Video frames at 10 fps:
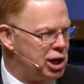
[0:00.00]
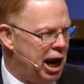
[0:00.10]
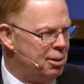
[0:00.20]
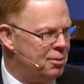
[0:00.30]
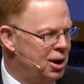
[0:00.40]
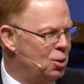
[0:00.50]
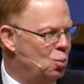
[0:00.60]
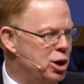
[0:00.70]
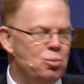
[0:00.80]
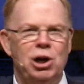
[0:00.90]
and
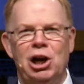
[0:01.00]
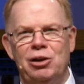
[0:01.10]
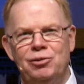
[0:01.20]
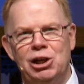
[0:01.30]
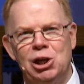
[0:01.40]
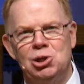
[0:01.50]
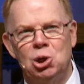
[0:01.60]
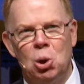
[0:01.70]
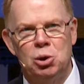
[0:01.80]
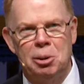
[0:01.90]
we would love to get to
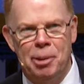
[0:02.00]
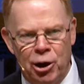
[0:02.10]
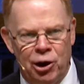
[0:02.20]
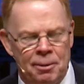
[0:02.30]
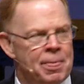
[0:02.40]
know you better.